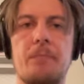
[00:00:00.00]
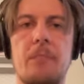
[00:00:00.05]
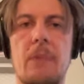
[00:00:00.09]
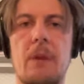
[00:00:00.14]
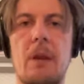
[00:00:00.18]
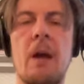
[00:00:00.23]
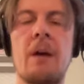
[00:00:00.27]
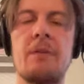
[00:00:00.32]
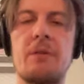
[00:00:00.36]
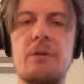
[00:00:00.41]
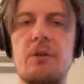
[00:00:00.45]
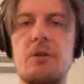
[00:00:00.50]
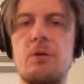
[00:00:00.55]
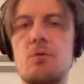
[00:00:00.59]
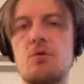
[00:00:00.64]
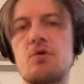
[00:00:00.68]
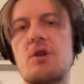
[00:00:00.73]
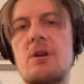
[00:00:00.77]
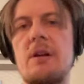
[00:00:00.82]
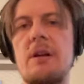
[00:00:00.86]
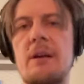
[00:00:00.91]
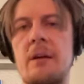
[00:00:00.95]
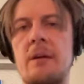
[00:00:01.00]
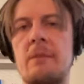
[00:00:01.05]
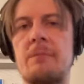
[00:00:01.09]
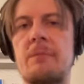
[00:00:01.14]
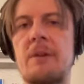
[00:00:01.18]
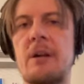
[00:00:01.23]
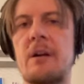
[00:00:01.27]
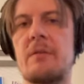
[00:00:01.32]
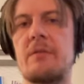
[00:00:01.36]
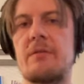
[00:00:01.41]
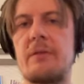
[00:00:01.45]
and usually
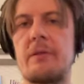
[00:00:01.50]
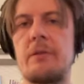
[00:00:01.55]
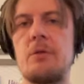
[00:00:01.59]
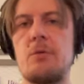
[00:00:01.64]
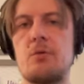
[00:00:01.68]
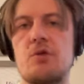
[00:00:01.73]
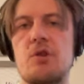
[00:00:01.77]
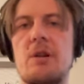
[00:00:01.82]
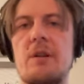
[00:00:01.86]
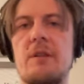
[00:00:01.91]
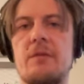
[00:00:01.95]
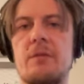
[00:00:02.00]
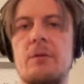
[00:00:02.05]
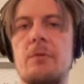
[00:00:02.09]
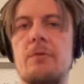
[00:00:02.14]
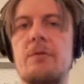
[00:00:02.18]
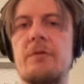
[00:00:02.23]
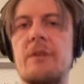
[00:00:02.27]
yes usually those